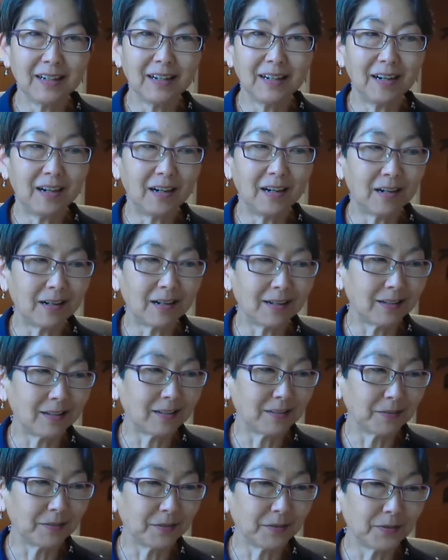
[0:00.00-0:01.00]

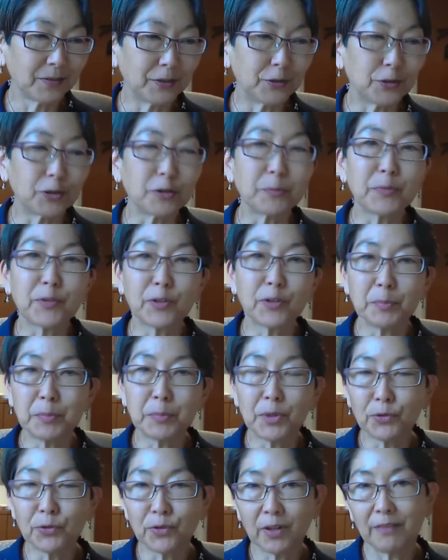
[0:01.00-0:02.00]
are the terms that are
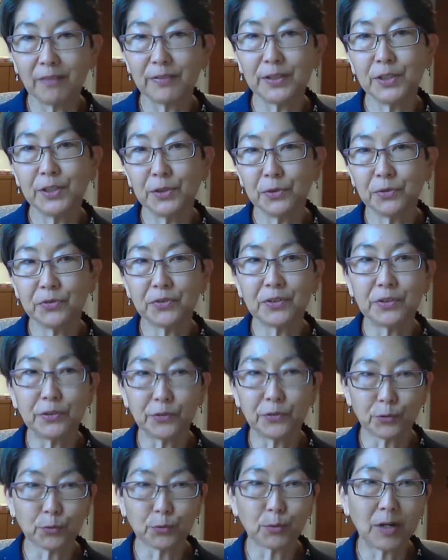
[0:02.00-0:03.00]
most often used to
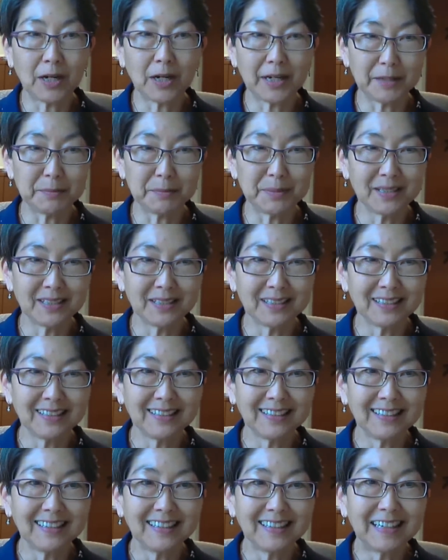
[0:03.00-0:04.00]
describe
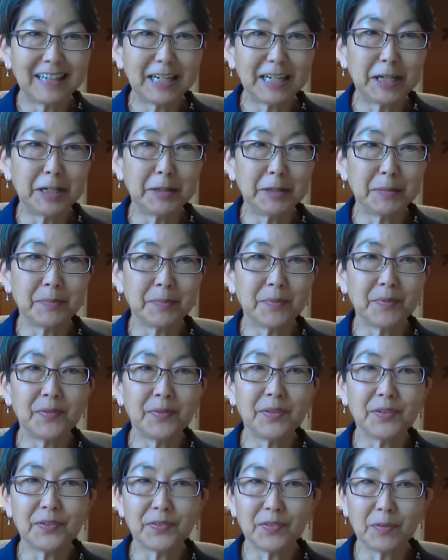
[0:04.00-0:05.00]
um,
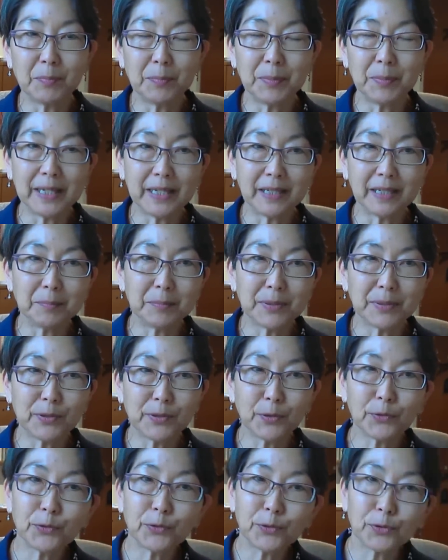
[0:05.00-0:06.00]
this debate. But
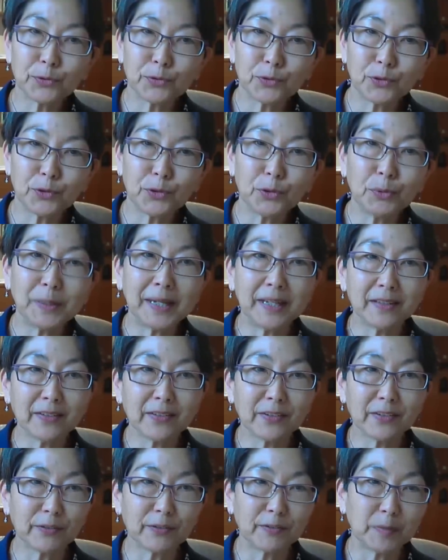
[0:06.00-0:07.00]
those are two
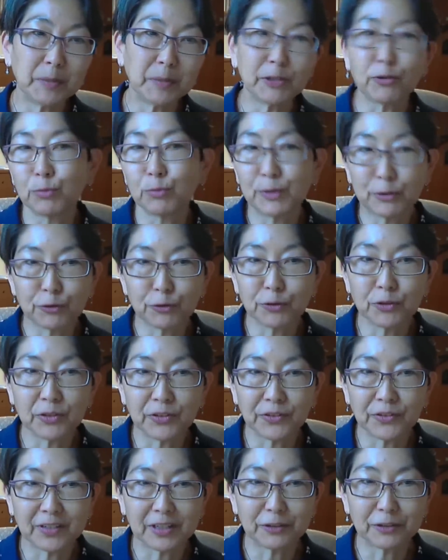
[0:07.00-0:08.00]
ends of a much richer
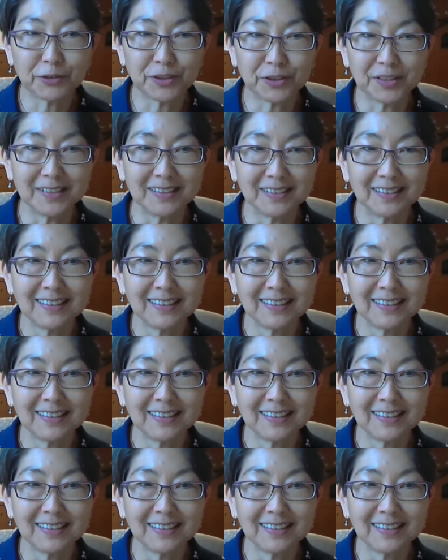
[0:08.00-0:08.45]
discussion.